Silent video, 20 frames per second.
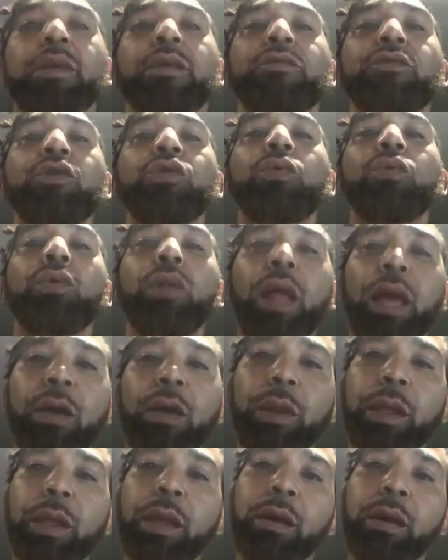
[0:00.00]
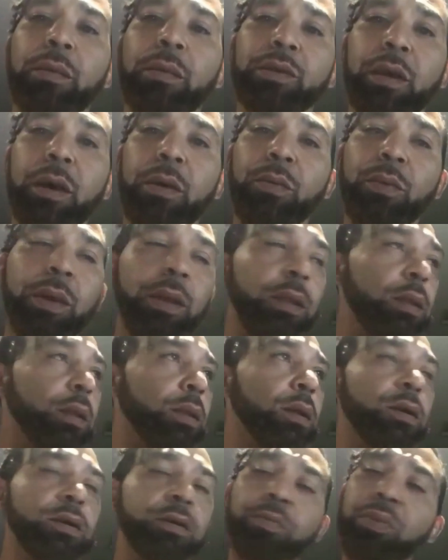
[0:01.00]
If you don't like what he comes up with,
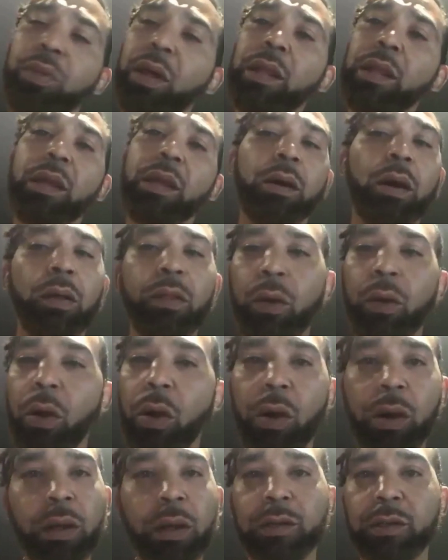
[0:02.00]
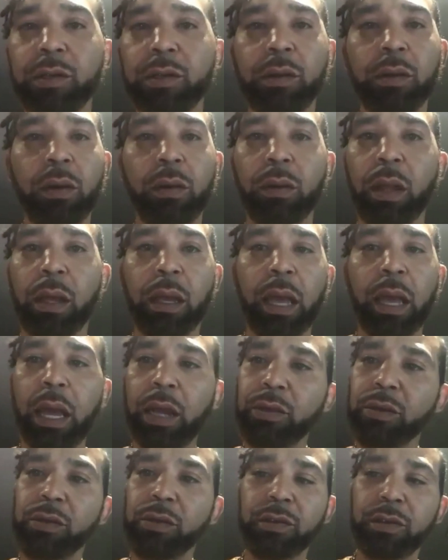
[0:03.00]
there's plenty of other artists, like,
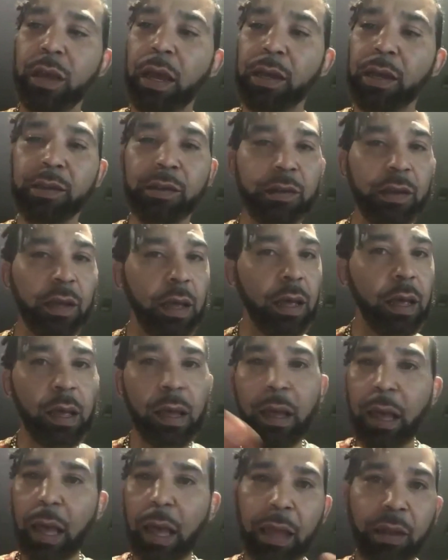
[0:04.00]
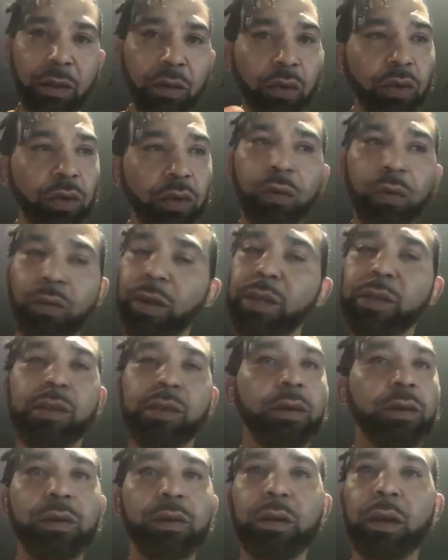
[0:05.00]
exercise and do your
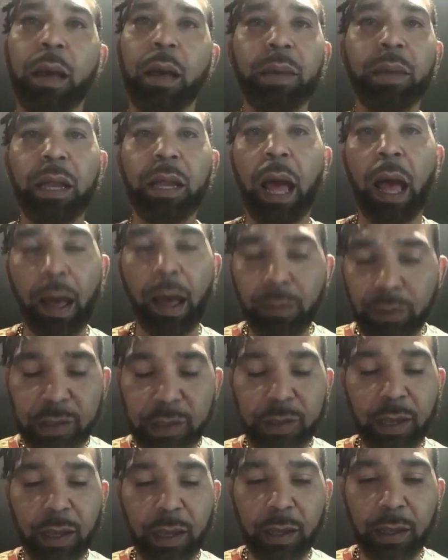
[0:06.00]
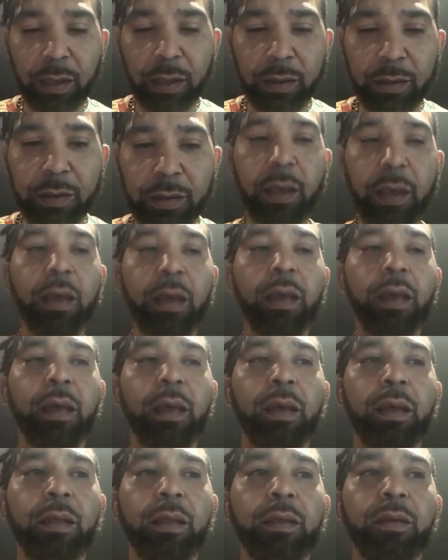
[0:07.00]
research. I mean, I would say is
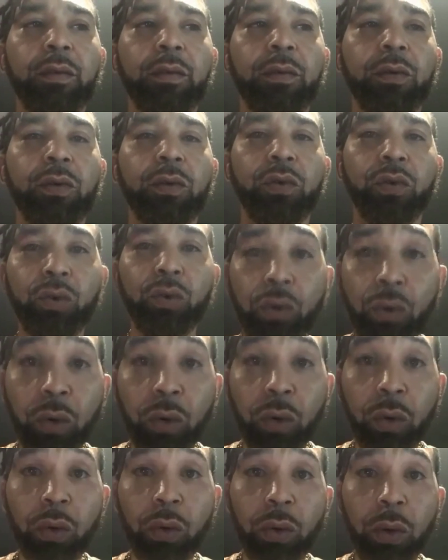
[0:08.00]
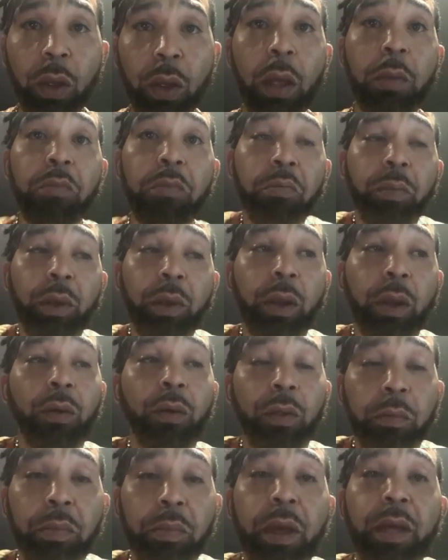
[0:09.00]
to Google,
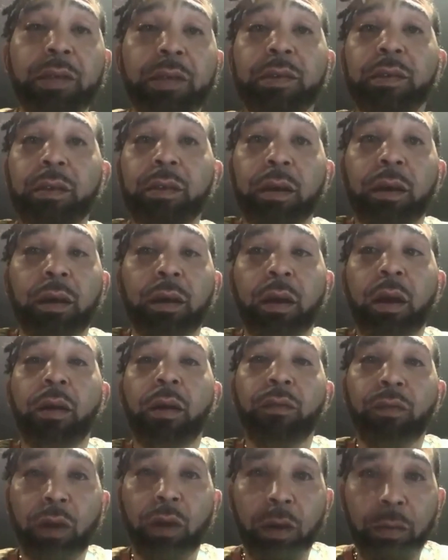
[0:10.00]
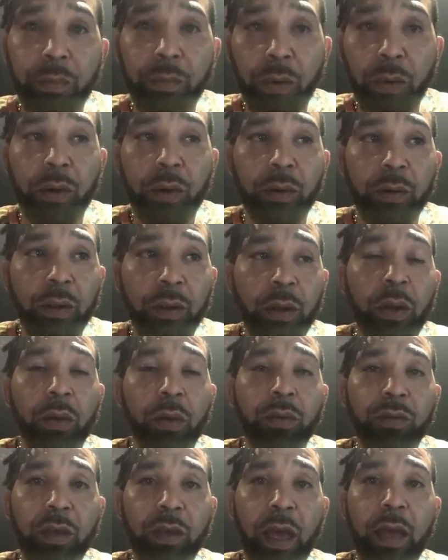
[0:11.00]
the best cover-up, or,
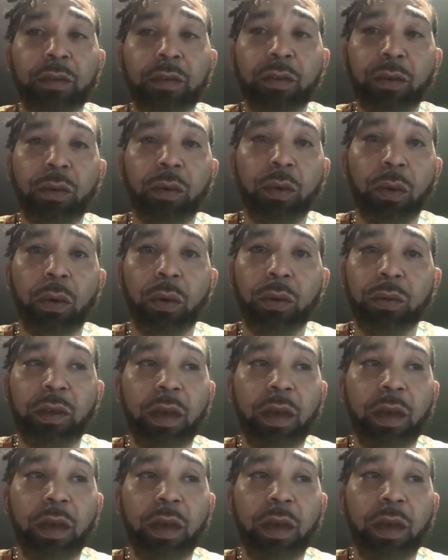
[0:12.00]
tattoo